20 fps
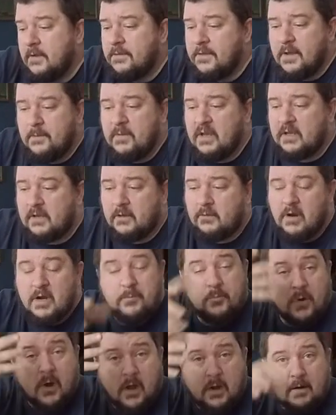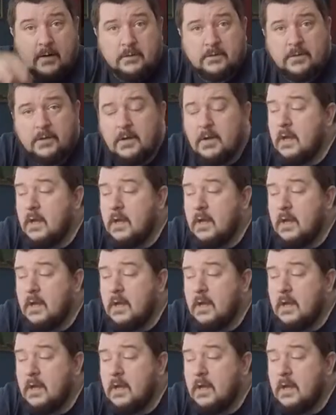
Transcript: They make a great product.